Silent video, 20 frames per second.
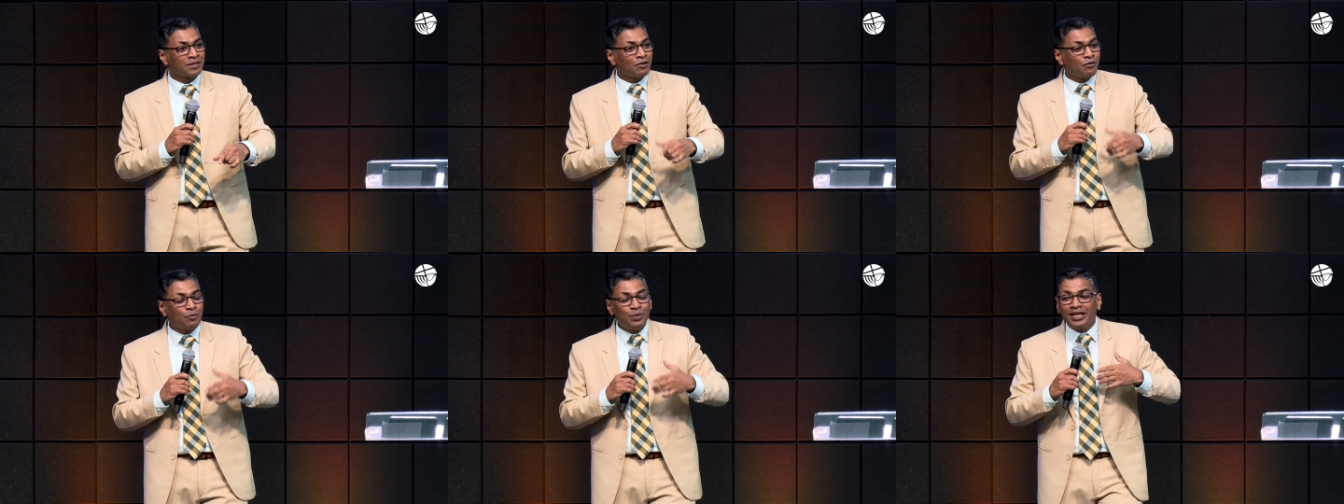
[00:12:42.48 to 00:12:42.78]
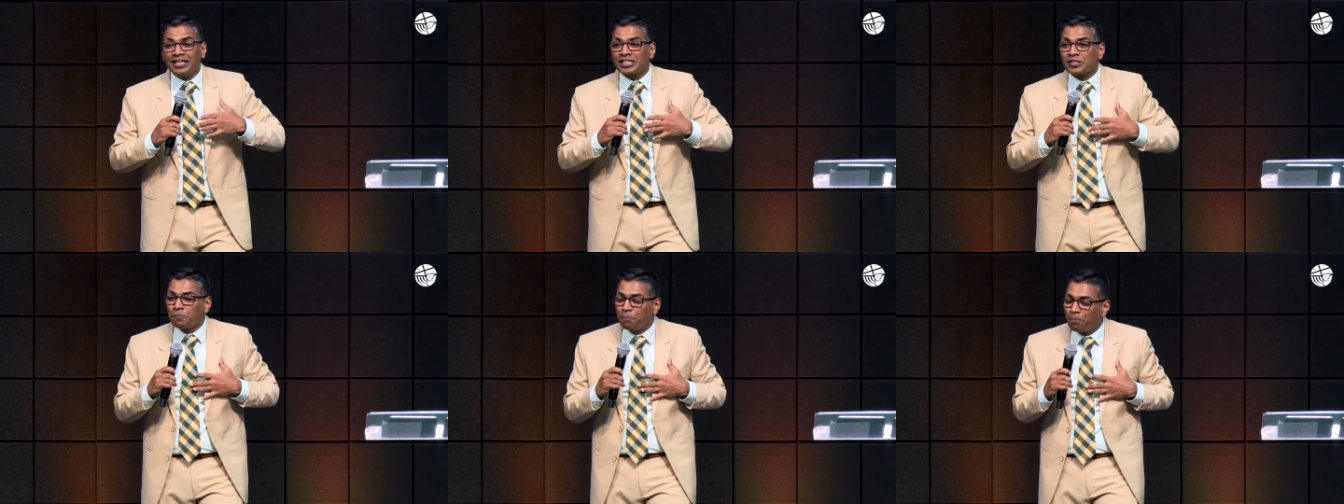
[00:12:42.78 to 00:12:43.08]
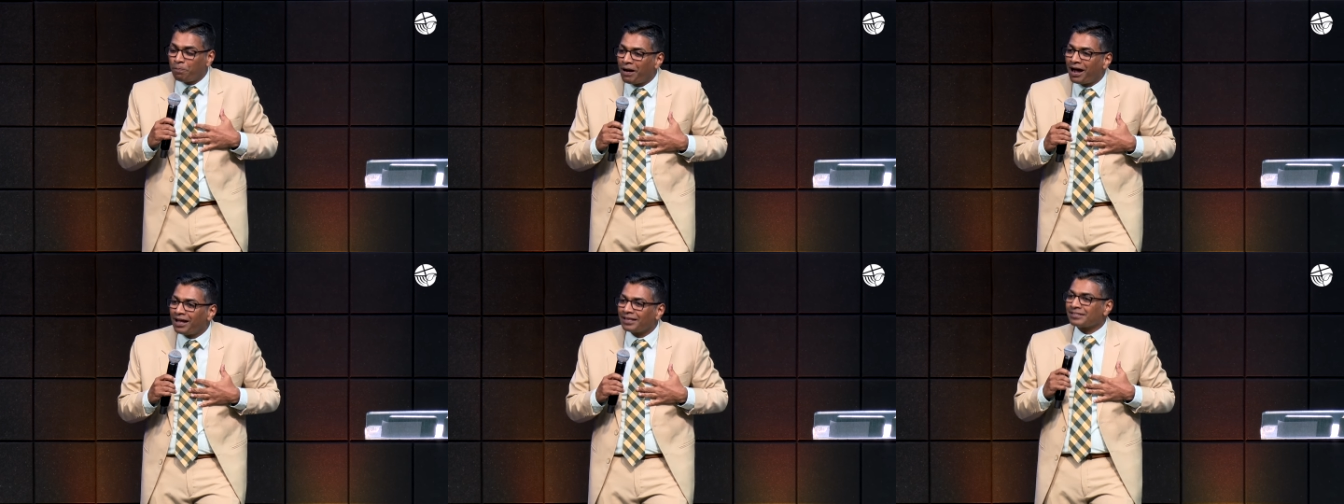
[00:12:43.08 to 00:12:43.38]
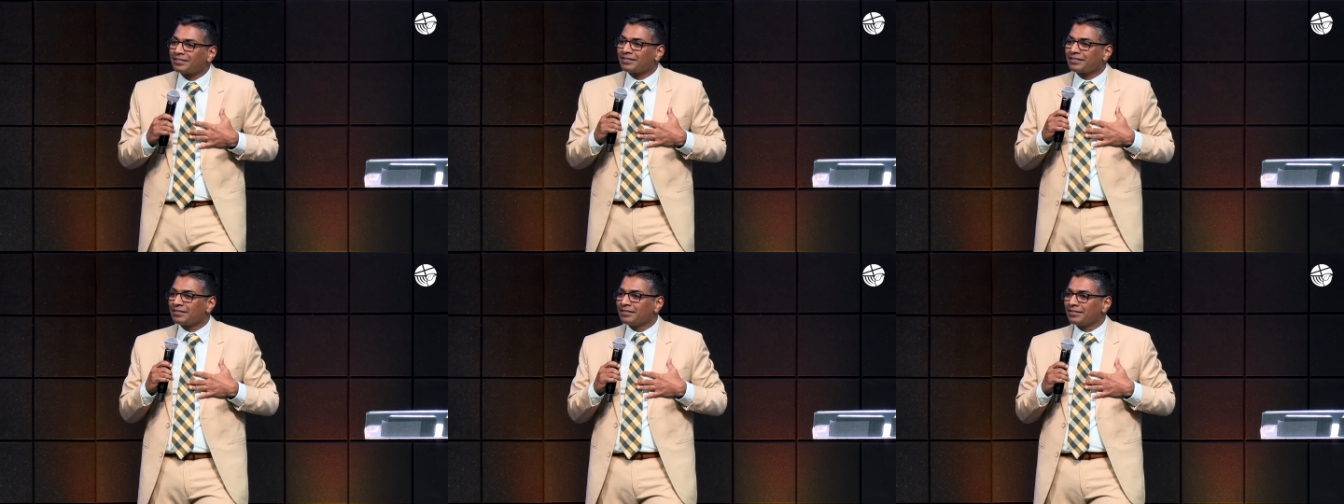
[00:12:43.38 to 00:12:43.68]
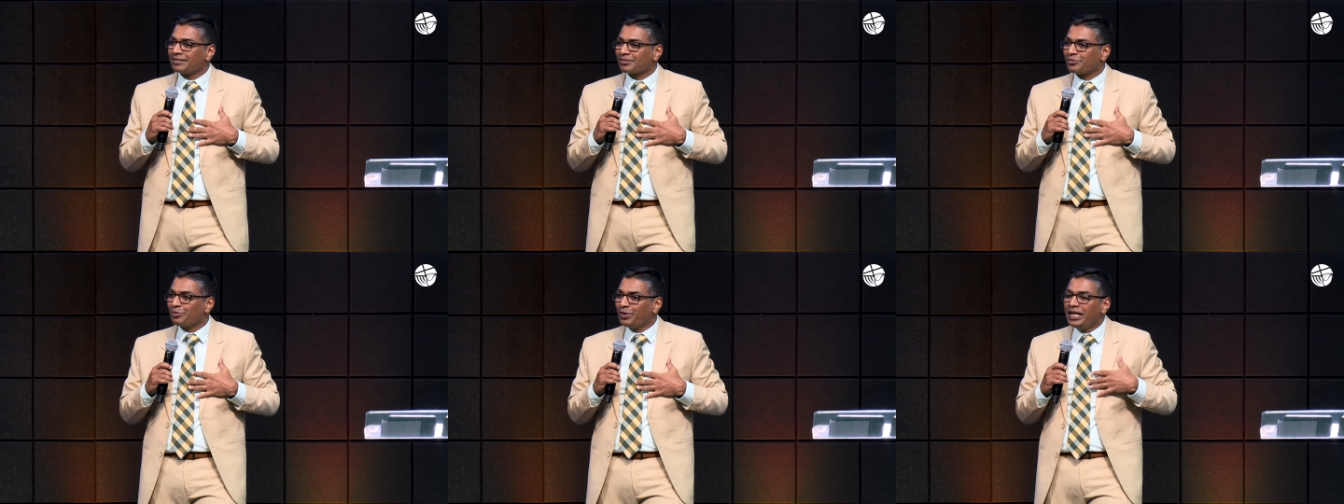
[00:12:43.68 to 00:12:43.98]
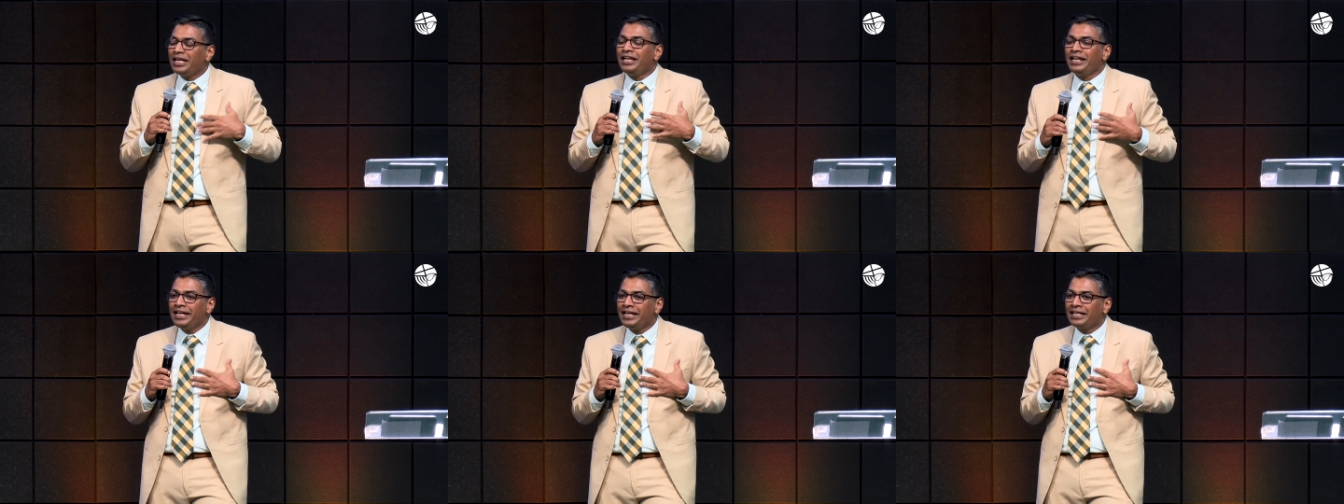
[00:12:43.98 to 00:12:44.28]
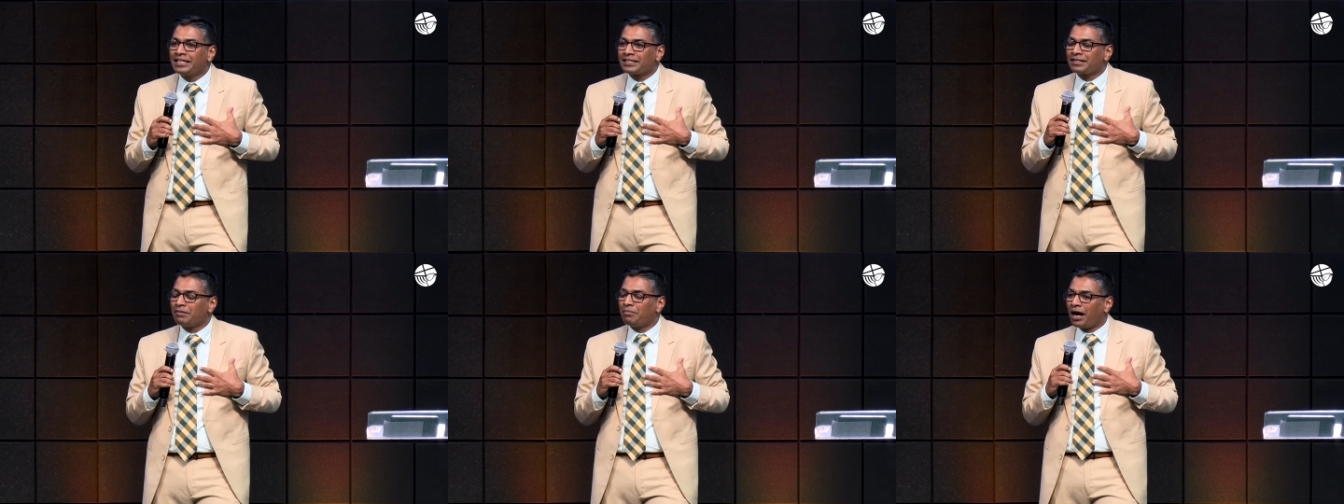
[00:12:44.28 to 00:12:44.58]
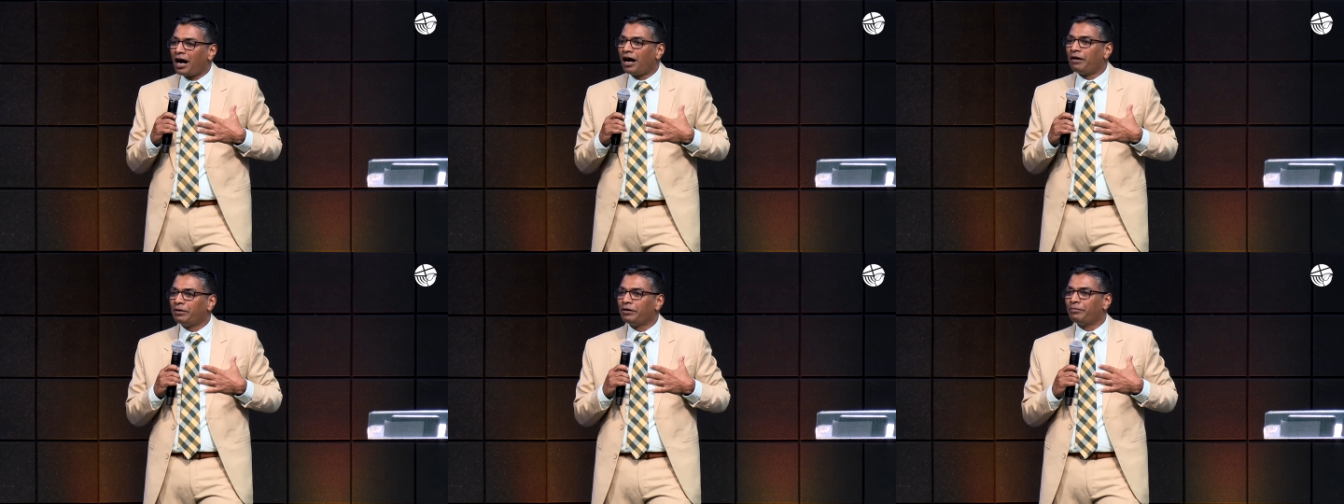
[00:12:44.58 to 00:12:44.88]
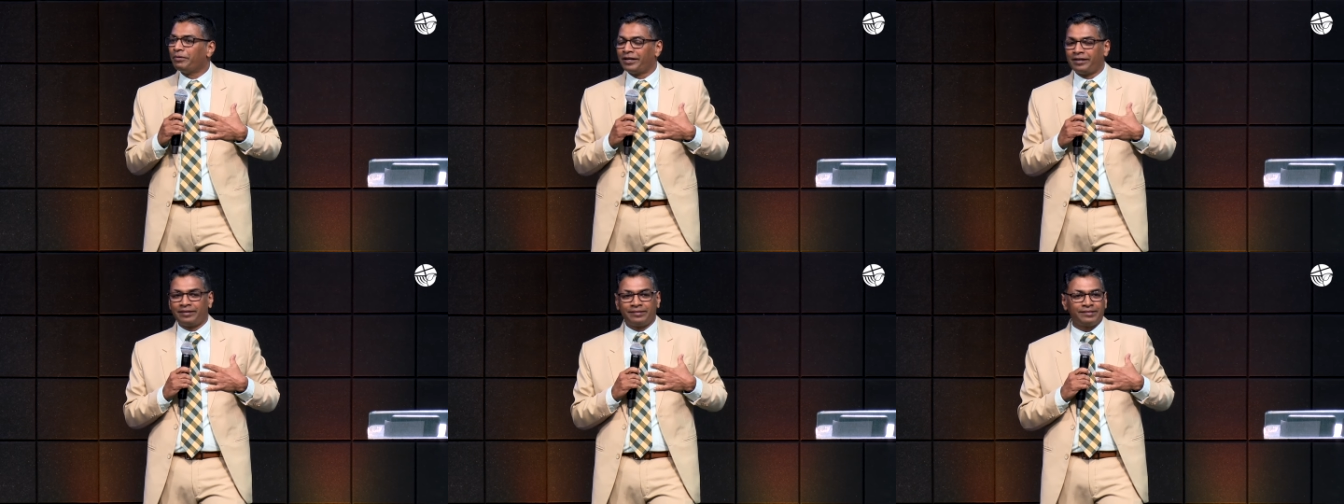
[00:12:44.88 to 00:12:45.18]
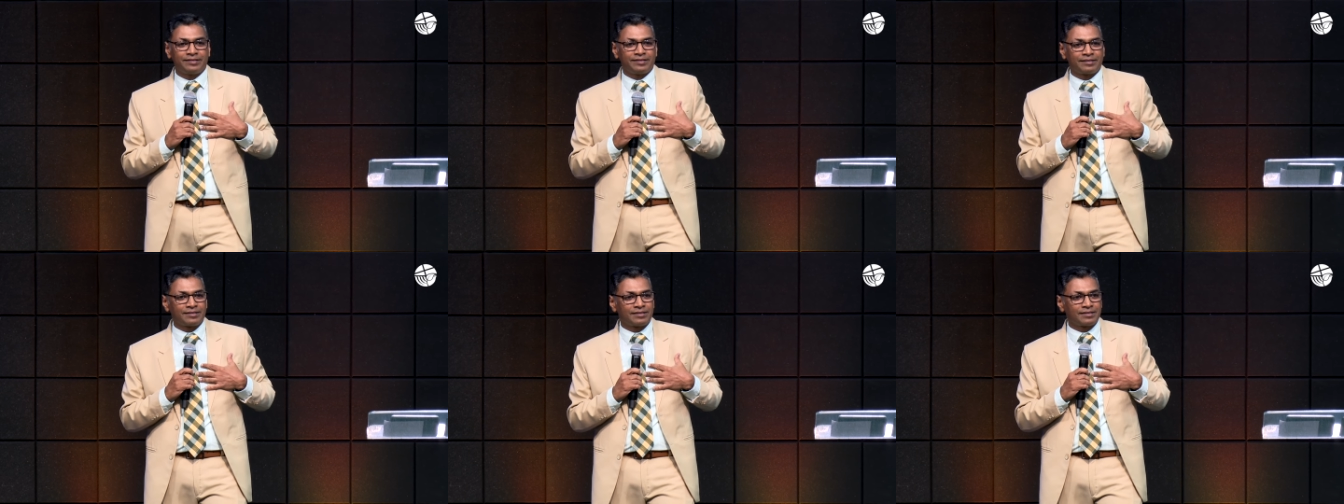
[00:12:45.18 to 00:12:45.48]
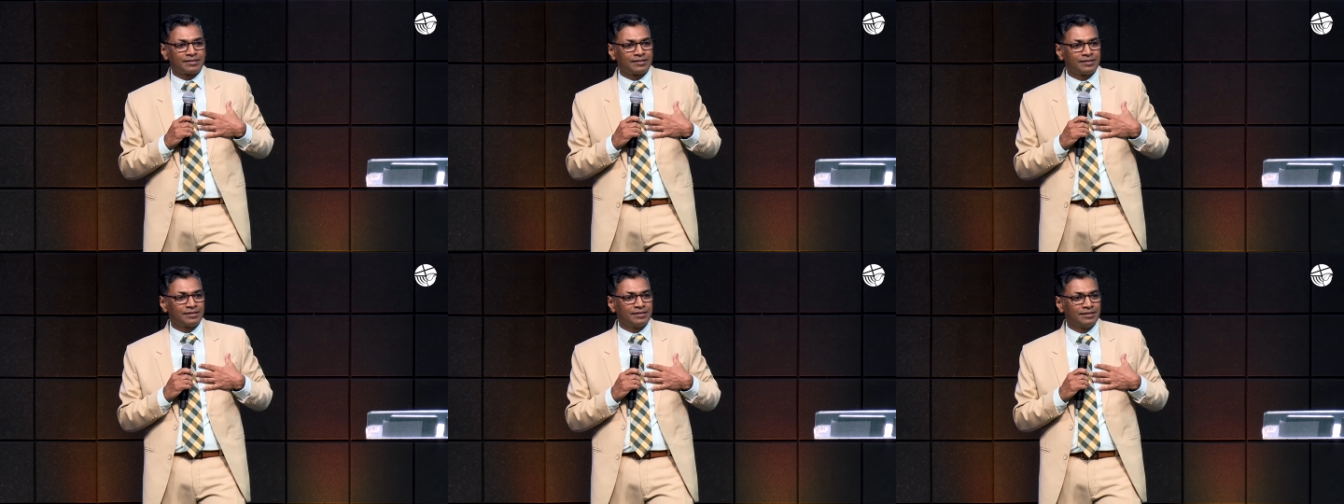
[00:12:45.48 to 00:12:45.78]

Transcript: We as pastors, we need some armor bearers.